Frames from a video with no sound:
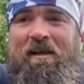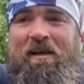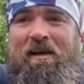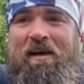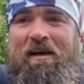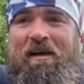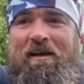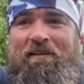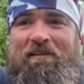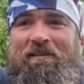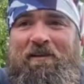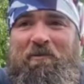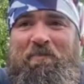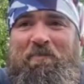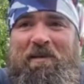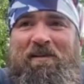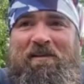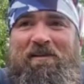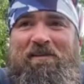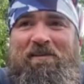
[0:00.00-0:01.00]
a little
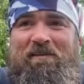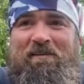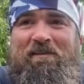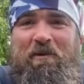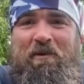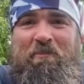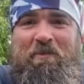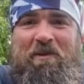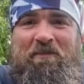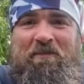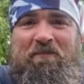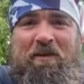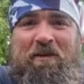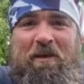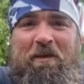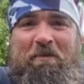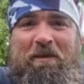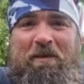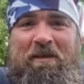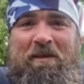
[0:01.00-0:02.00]
bit of
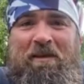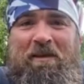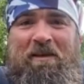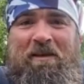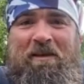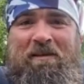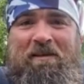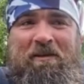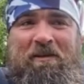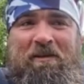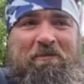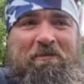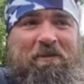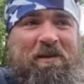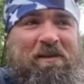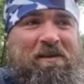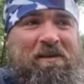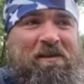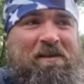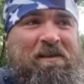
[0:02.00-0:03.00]
fibbing and a little
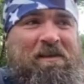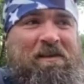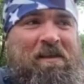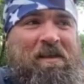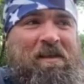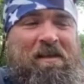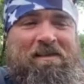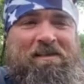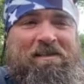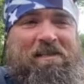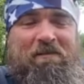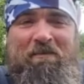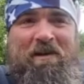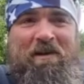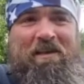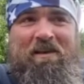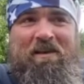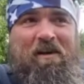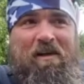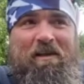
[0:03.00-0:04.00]
bit of
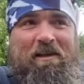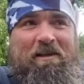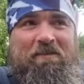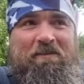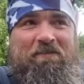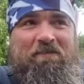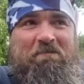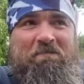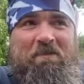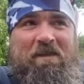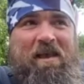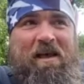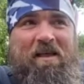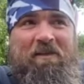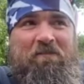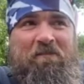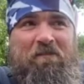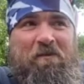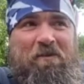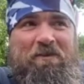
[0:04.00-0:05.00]
somebody calling from
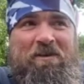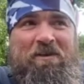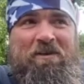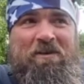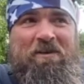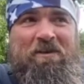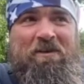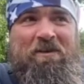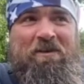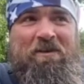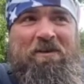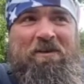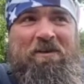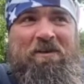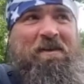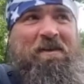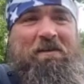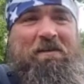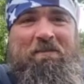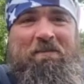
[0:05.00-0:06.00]
California to help me
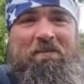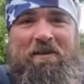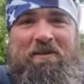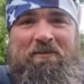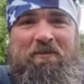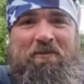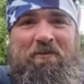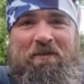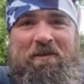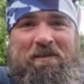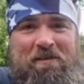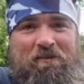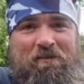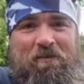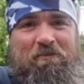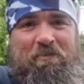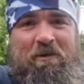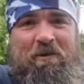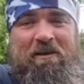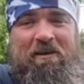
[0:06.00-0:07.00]
get my tooth fixed. It was
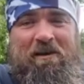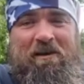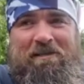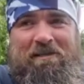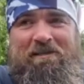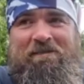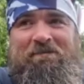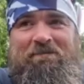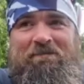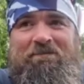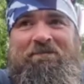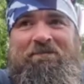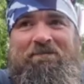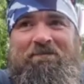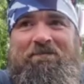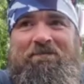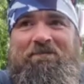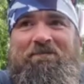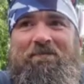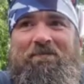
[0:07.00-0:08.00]
pretty awesome.
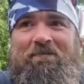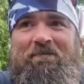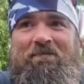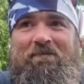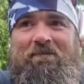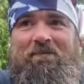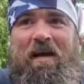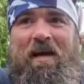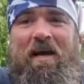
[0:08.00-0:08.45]
I